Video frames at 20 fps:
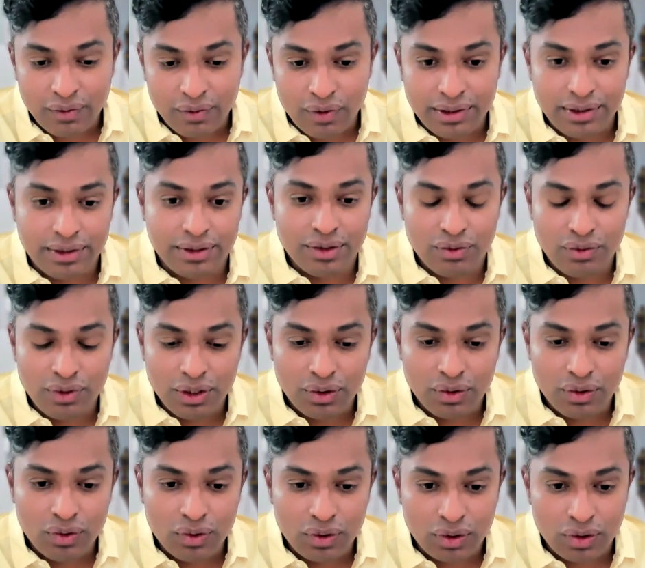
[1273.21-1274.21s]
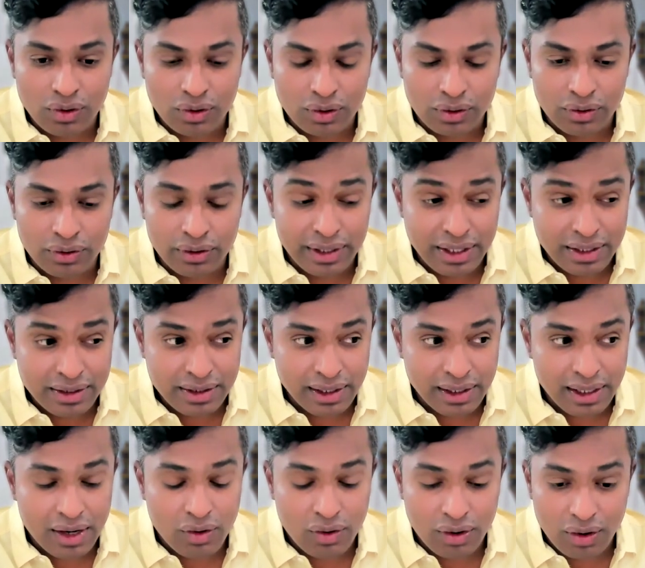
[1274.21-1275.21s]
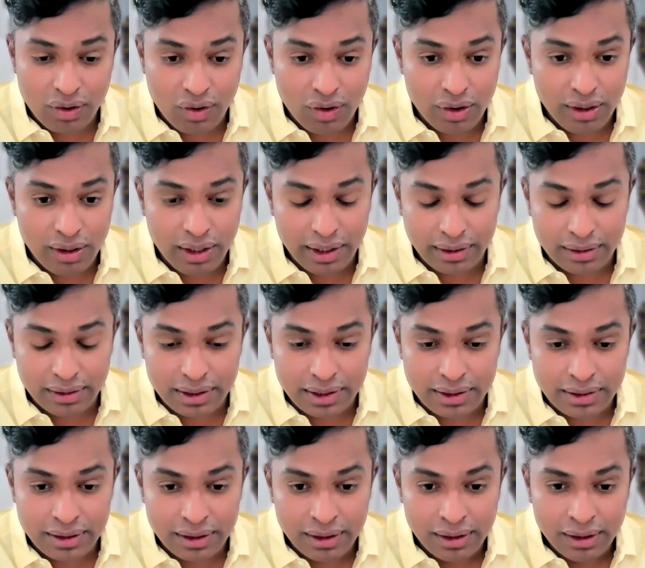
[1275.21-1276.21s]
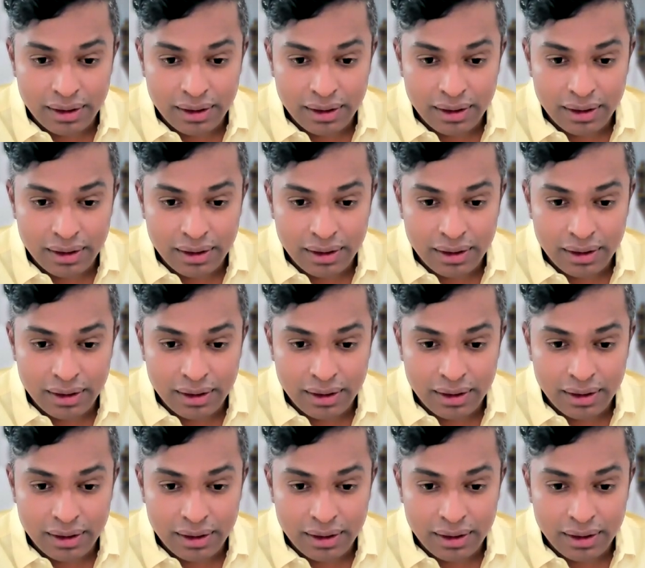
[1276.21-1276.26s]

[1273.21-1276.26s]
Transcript: One is you need to go talk to. Recently, I got a call like this.